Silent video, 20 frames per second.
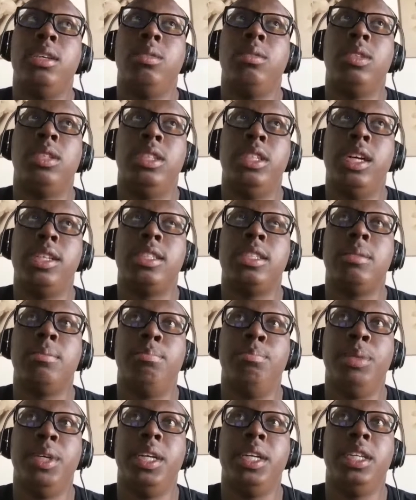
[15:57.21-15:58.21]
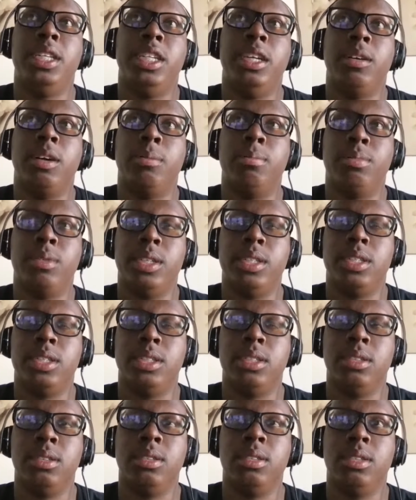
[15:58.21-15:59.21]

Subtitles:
doesn't beat Derek Brunson,